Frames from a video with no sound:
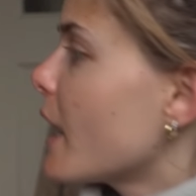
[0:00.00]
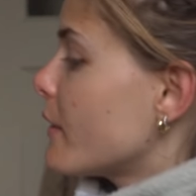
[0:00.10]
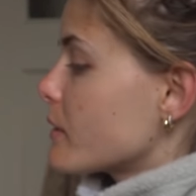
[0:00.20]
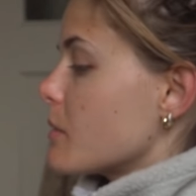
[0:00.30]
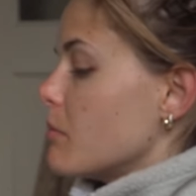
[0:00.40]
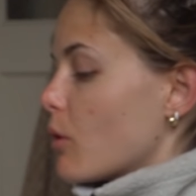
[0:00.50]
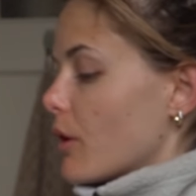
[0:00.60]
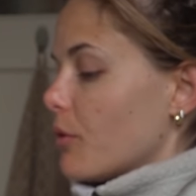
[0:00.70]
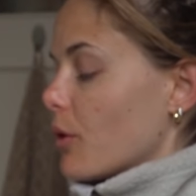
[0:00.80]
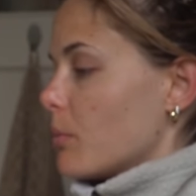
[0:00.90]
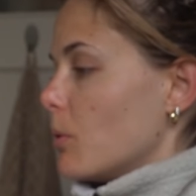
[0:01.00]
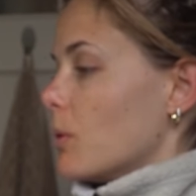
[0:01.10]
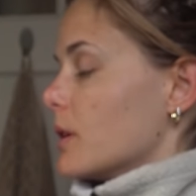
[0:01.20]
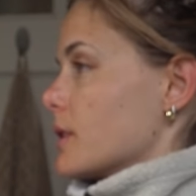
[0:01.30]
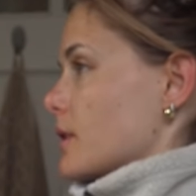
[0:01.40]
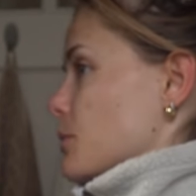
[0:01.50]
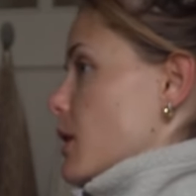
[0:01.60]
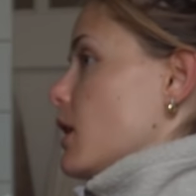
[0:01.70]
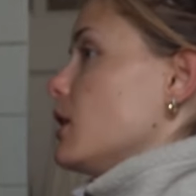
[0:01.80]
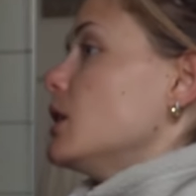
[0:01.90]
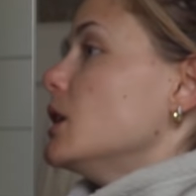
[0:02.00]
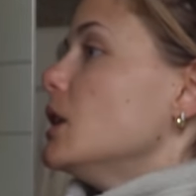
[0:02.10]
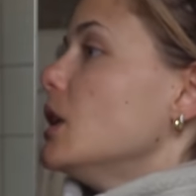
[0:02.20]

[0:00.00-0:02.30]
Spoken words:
I have some more affordable ones as well,